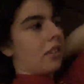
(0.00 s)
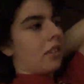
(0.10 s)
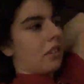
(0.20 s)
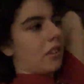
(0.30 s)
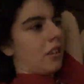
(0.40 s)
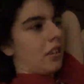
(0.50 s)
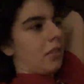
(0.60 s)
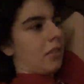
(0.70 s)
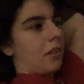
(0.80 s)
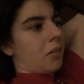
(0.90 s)
Okay,
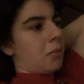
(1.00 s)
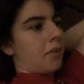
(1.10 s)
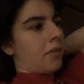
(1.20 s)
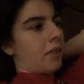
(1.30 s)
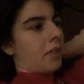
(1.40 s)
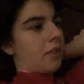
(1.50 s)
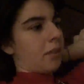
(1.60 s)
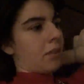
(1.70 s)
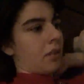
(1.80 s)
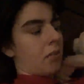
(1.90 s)
for all my friends, I
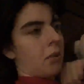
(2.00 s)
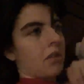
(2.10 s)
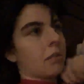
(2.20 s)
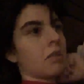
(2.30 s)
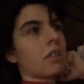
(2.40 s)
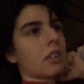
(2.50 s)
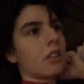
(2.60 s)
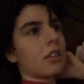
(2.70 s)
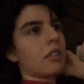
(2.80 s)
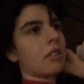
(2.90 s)
was gonna make some
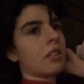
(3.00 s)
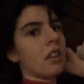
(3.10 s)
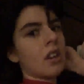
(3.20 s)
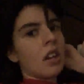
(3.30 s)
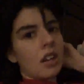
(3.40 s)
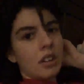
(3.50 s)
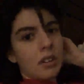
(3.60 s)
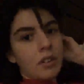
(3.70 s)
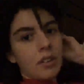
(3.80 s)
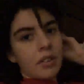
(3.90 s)
cookies and then
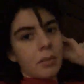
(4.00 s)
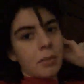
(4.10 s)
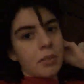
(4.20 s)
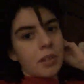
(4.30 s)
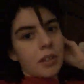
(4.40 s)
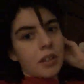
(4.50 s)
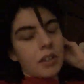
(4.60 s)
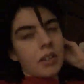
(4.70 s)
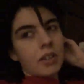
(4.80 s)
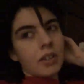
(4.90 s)
set some aside
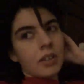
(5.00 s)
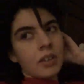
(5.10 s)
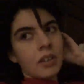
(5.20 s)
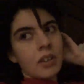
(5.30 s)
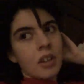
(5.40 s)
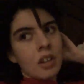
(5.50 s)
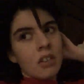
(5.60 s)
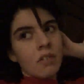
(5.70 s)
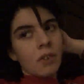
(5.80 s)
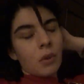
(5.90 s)

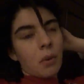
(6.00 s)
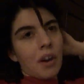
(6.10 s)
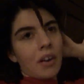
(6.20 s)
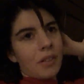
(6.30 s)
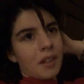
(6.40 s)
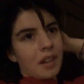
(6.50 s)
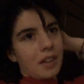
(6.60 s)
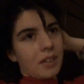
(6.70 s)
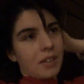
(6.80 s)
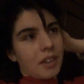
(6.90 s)
for choir the
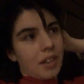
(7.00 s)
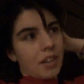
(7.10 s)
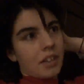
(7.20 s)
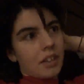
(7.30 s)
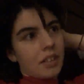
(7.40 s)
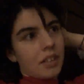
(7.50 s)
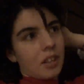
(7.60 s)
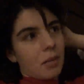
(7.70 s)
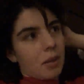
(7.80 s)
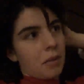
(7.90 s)
next day. So
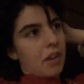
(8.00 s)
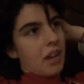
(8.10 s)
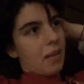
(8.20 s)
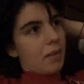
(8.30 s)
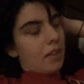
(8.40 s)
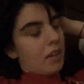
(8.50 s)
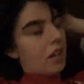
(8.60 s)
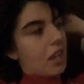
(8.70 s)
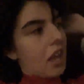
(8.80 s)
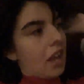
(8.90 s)
that way we'd have an
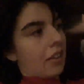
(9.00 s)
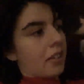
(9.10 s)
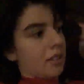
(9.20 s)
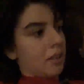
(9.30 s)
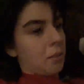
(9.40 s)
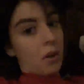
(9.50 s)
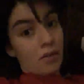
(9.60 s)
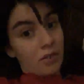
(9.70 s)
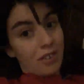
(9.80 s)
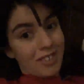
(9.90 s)
excess amount
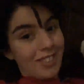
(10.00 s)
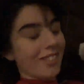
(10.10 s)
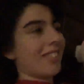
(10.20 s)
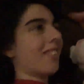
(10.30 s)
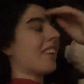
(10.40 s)
of cookies.